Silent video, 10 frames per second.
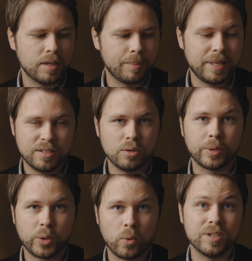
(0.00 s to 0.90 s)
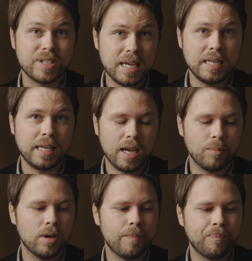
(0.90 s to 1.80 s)
I mean, it still records in
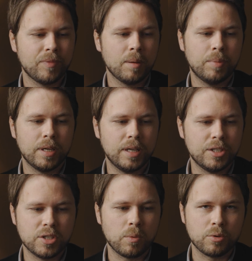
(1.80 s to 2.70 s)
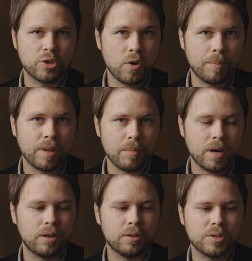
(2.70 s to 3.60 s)
camera, but it just won't show up on the monitor.